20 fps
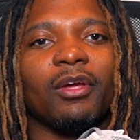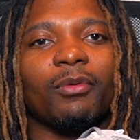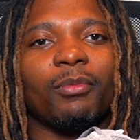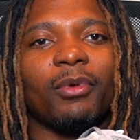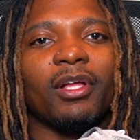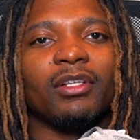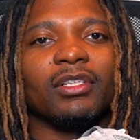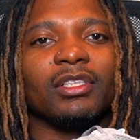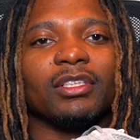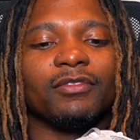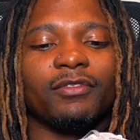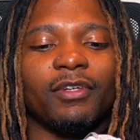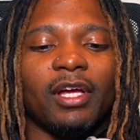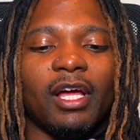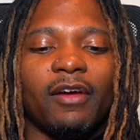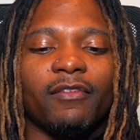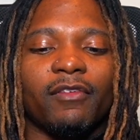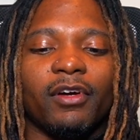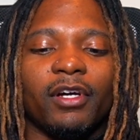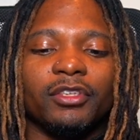about this
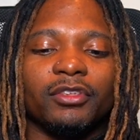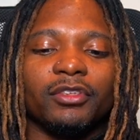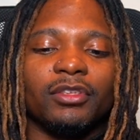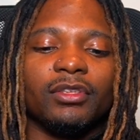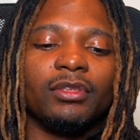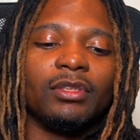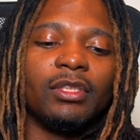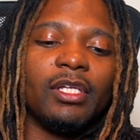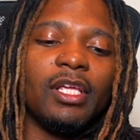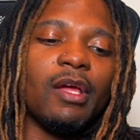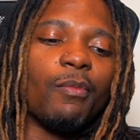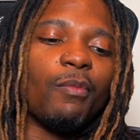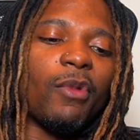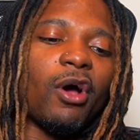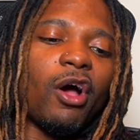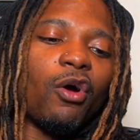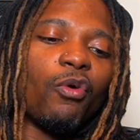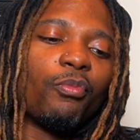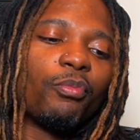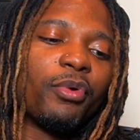500. In
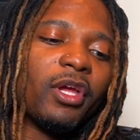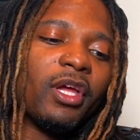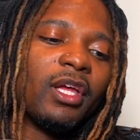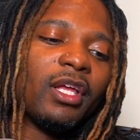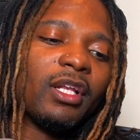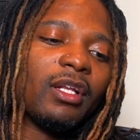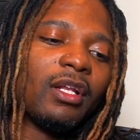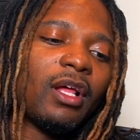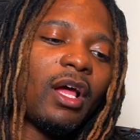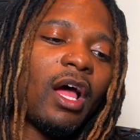my opinion,